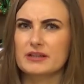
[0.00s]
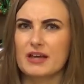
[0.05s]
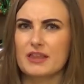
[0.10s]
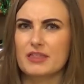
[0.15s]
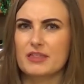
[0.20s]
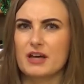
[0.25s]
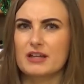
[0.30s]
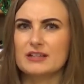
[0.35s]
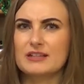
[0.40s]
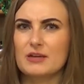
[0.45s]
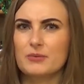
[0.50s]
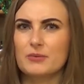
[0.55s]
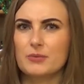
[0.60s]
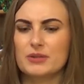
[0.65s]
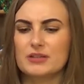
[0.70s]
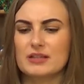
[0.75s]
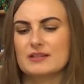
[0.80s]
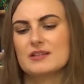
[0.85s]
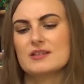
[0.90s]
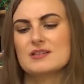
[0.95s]
I thought I will
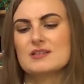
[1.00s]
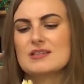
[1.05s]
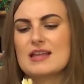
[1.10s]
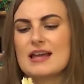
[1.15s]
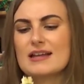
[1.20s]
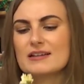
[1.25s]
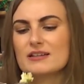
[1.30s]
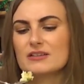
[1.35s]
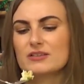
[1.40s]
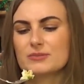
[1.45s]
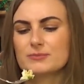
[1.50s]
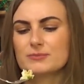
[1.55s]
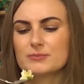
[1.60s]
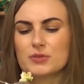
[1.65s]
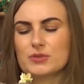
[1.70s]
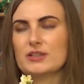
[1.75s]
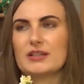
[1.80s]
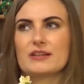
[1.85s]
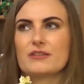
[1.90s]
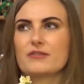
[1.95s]
understand it
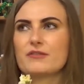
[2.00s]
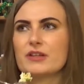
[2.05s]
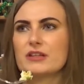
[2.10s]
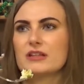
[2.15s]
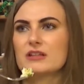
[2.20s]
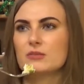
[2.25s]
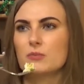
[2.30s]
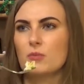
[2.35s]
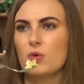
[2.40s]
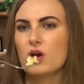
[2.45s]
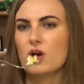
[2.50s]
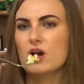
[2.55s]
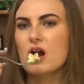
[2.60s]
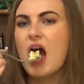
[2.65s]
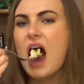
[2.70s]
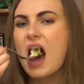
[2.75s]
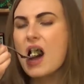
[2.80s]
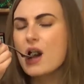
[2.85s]
or like feel it more.